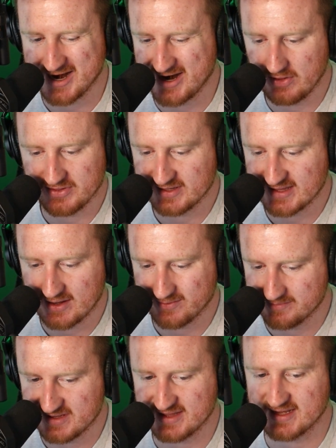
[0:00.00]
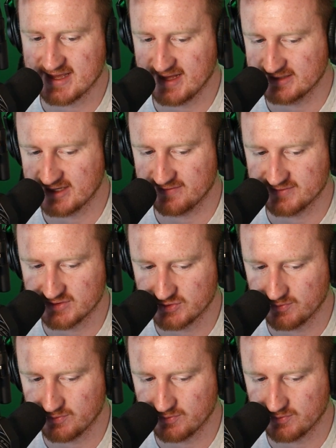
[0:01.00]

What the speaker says: And I don't think that would be the case after